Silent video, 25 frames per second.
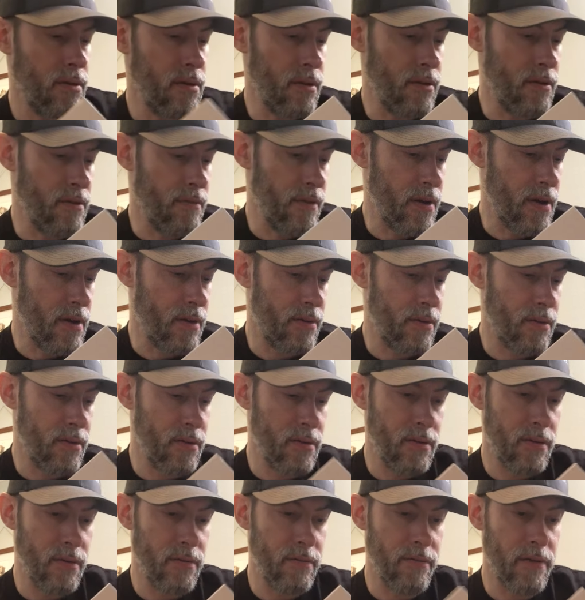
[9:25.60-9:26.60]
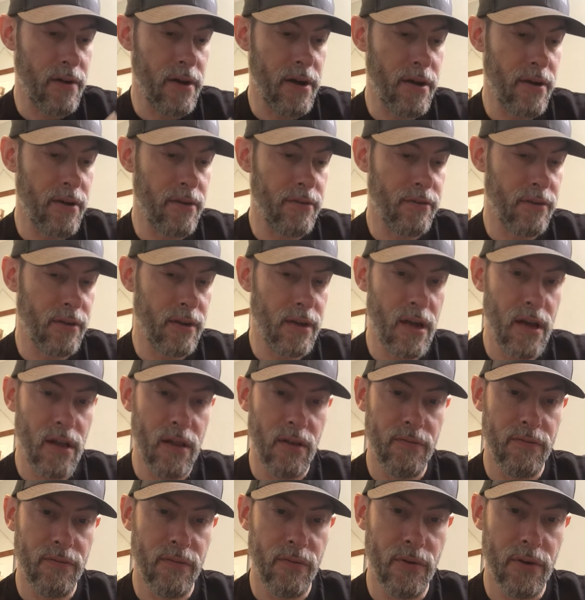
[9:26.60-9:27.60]
And you've got the fires in
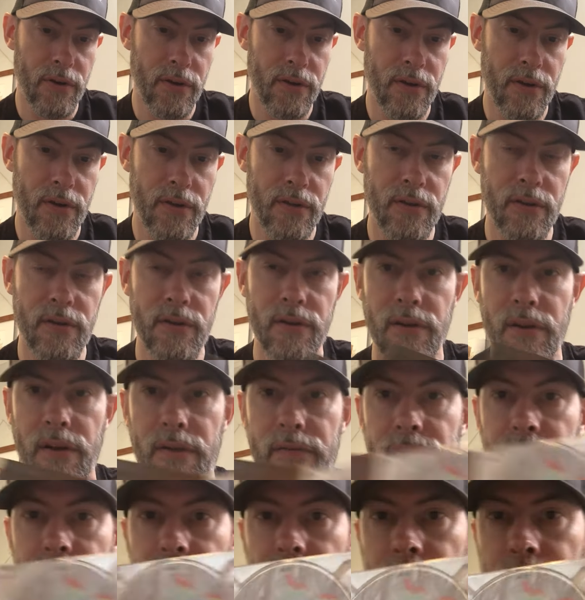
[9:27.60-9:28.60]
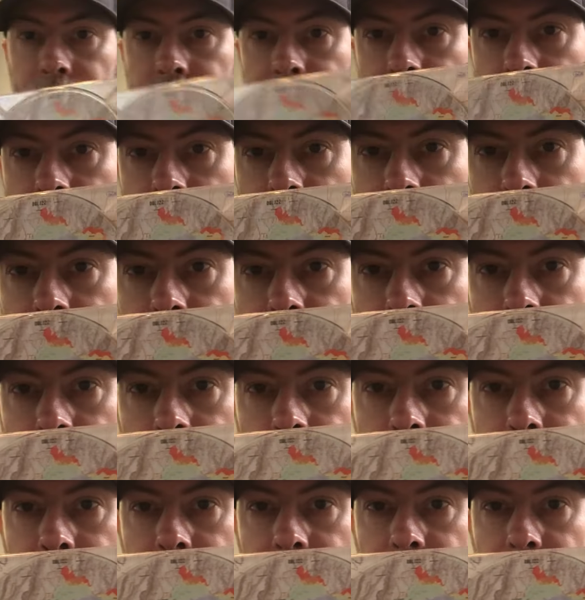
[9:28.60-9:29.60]
California, and then you got the ocean here,
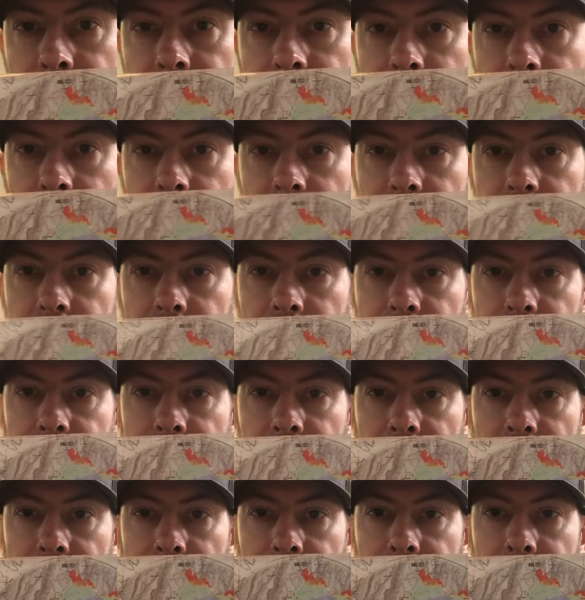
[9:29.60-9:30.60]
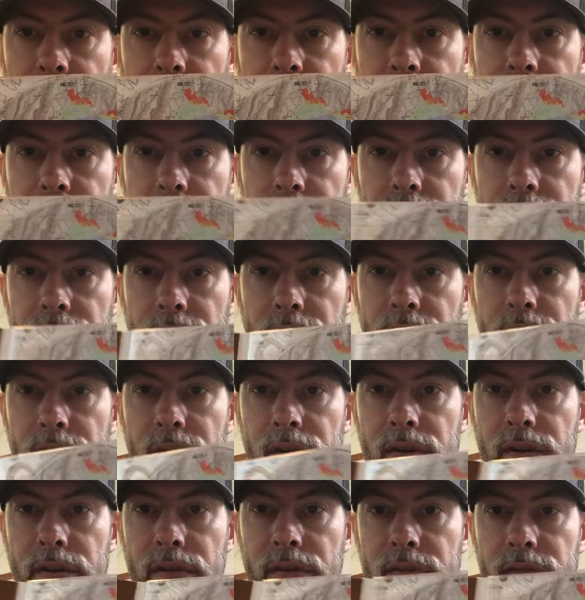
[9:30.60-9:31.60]
North Atlantic Current.
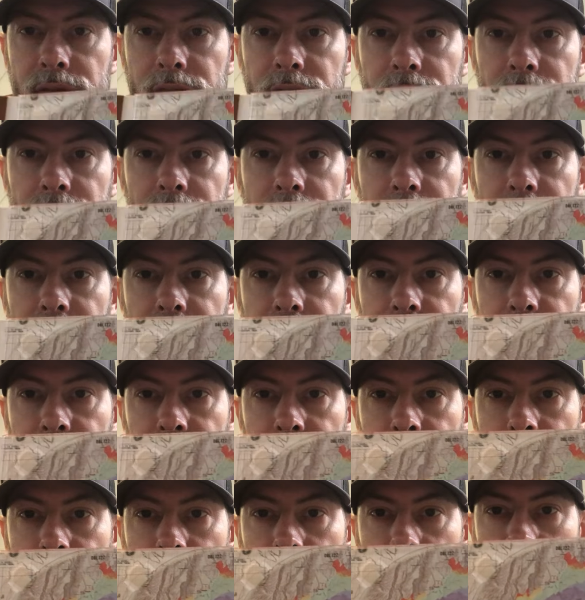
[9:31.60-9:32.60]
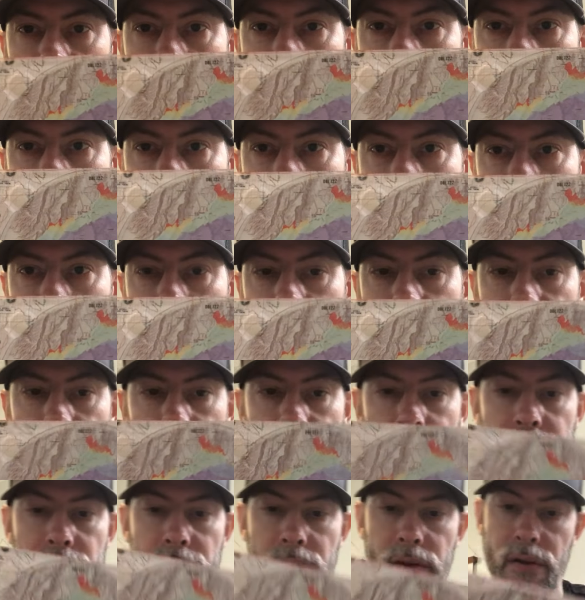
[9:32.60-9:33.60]
CD is really cool looking.
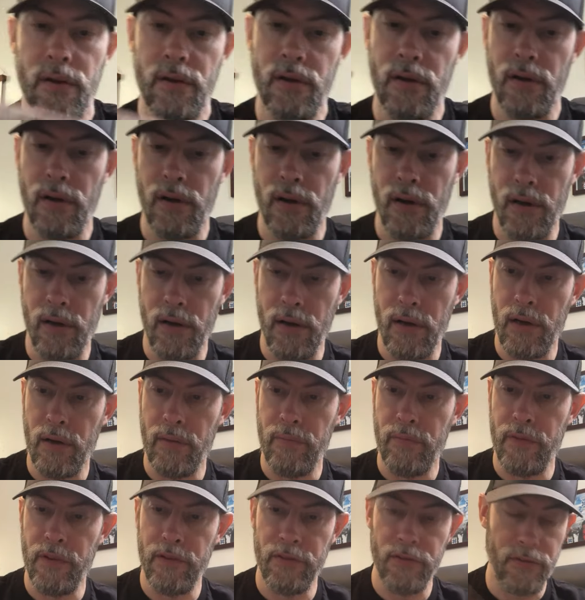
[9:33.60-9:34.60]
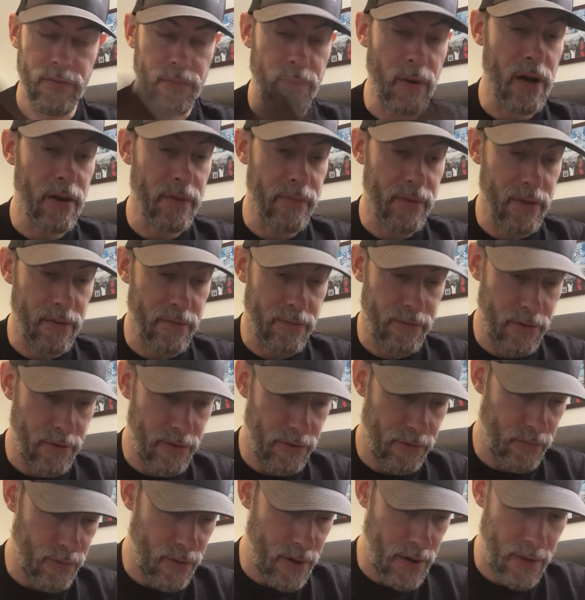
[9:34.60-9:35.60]
This is probably the
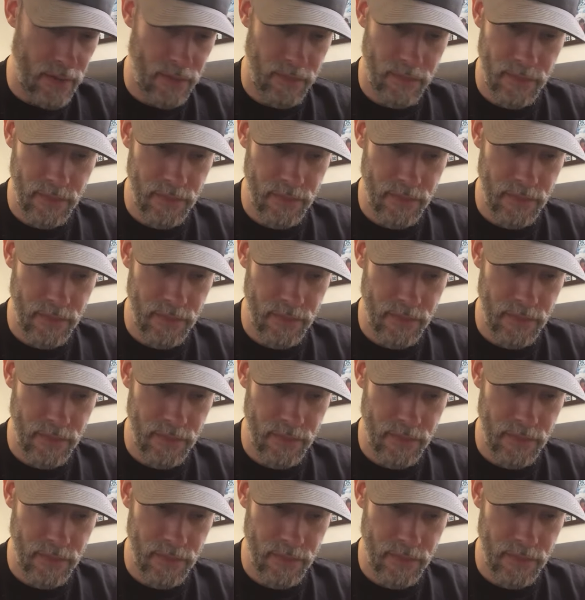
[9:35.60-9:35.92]
first one